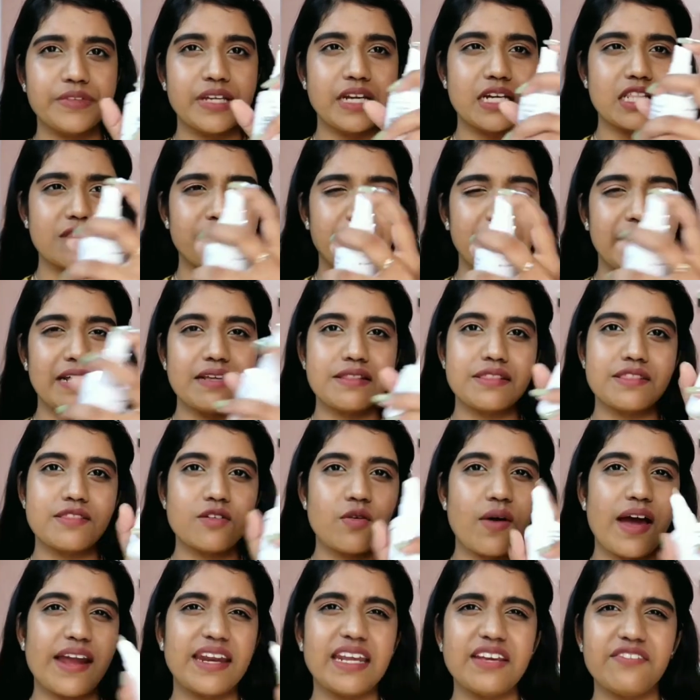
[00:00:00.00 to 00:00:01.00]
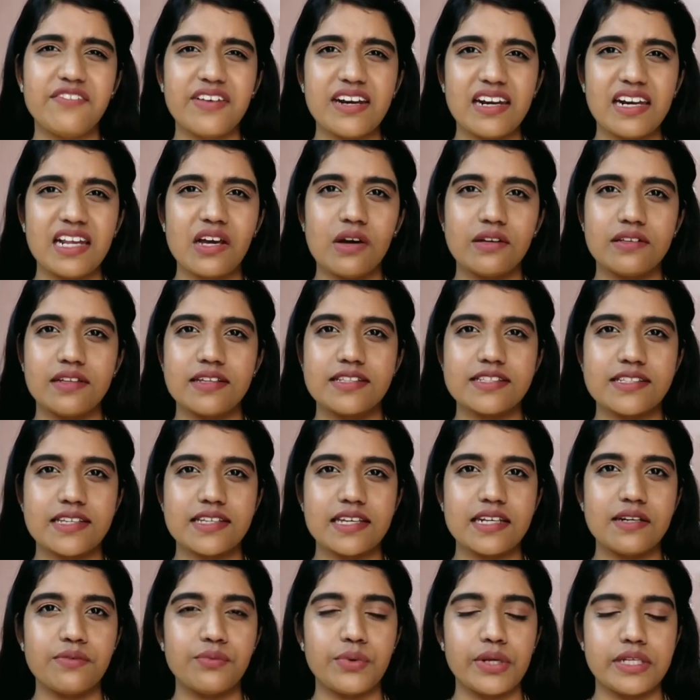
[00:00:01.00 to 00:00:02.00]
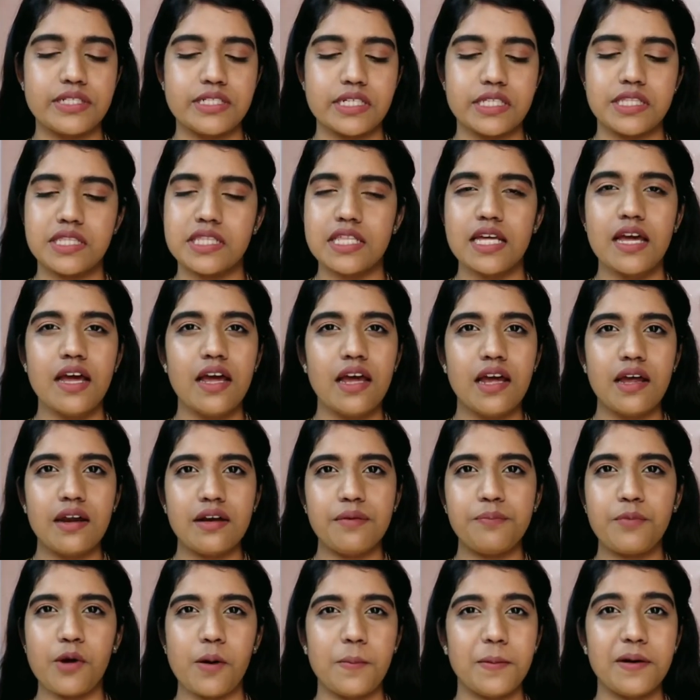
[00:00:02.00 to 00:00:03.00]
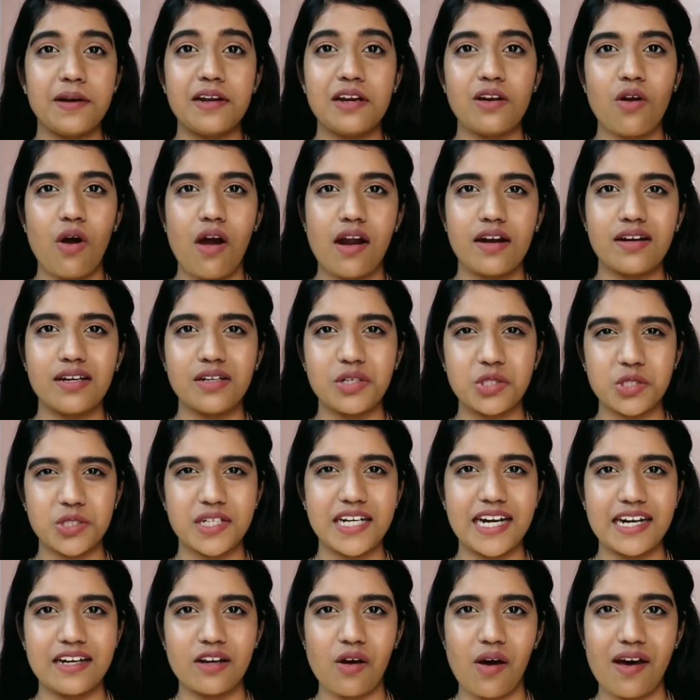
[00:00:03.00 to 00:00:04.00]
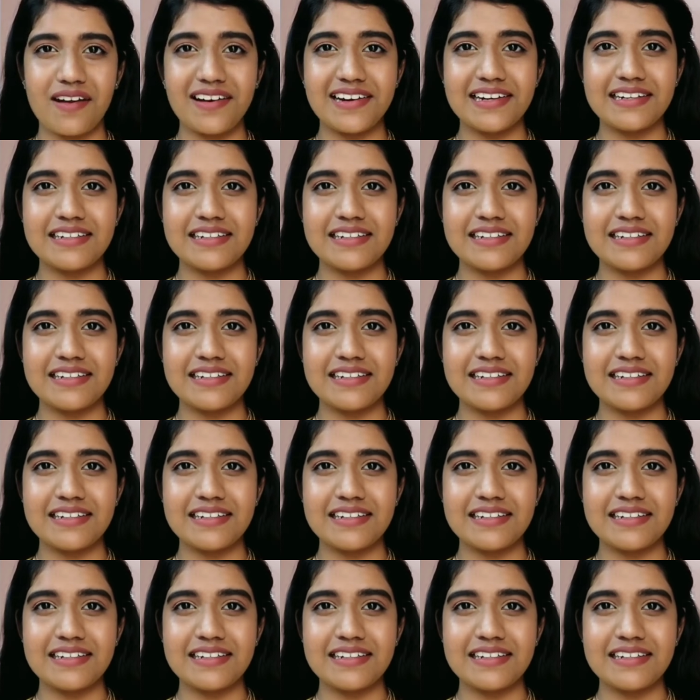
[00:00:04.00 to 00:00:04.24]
It sprays so unevenly on the skin, which is probably not good at all.